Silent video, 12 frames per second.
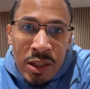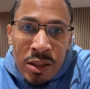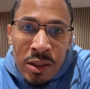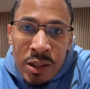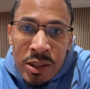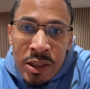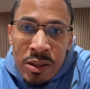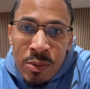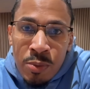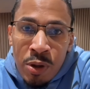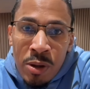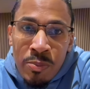I tend to
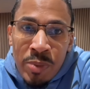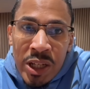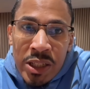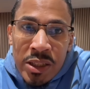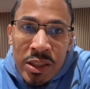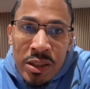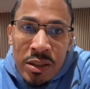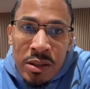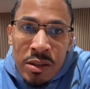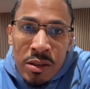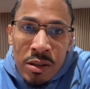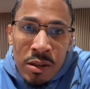put a basic
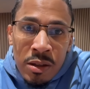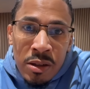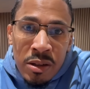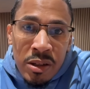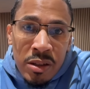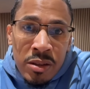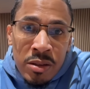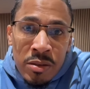uh